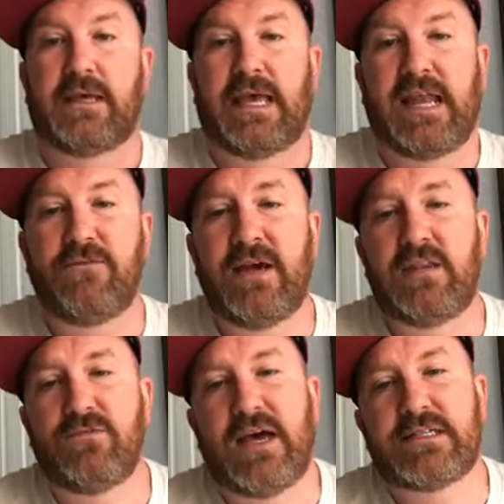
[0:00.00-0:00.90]
And I find
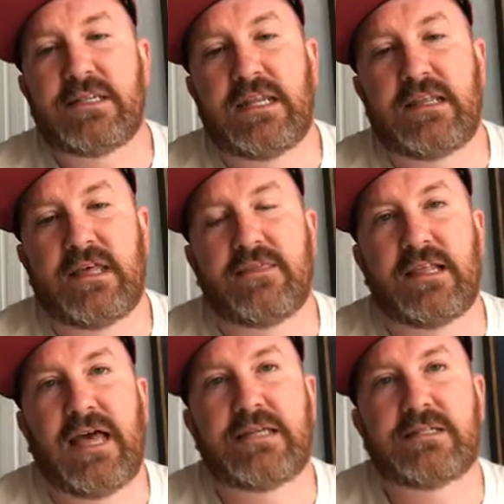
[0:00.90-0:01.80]
it fascinating that the
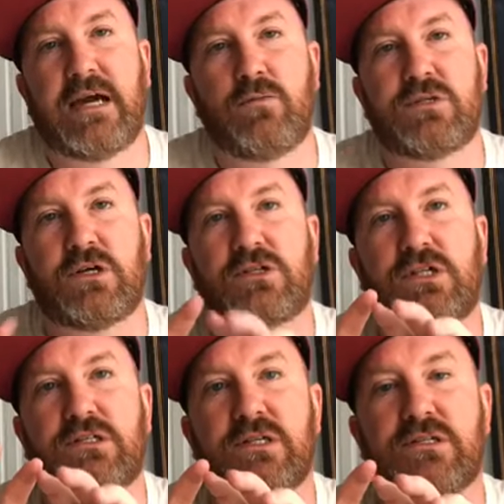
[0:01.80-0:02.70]
last time we saw
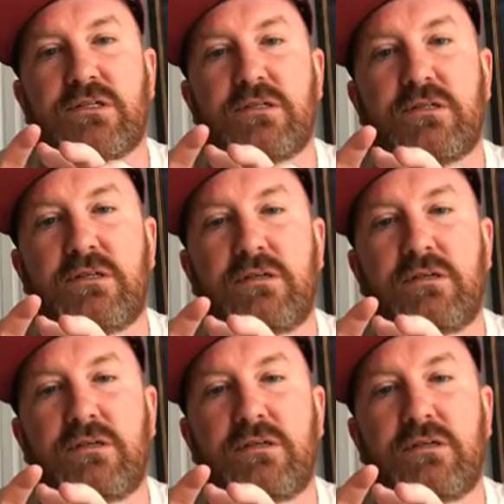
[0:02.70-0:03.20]
Jesus